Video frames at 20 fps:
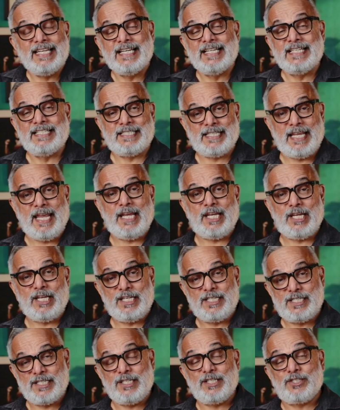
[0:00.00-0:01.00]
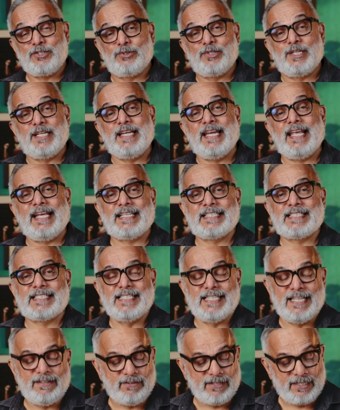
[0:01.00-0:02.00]
It'll take it to the next
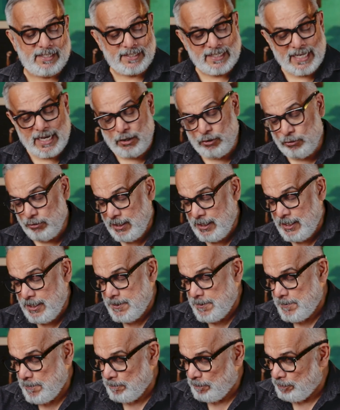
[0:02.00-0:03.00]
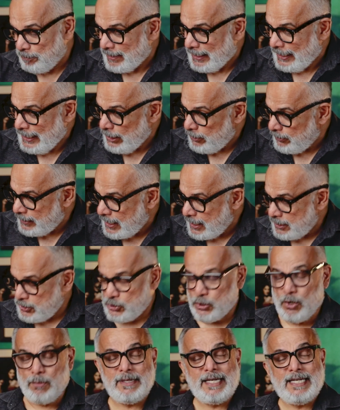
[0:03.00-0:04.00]
level. Now, there are
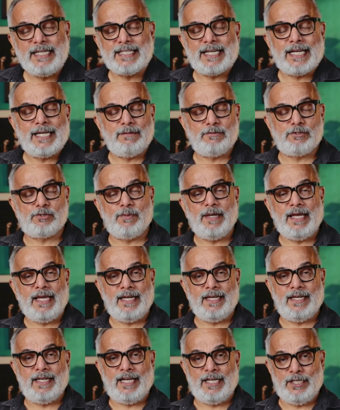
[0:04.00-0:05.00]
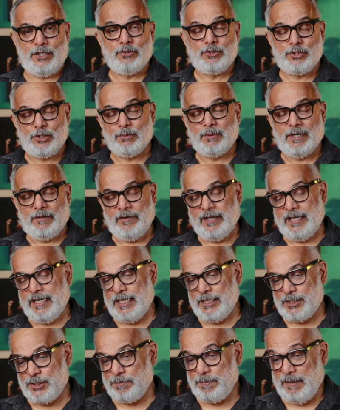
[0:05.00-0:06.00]
so many times when a YouTuber, when
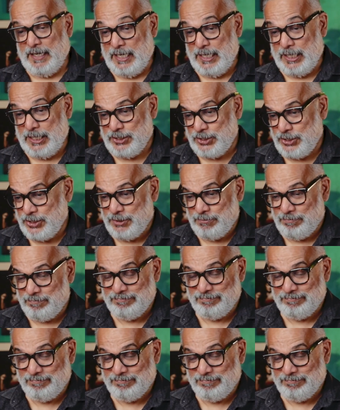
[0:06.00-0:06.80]
he speaks,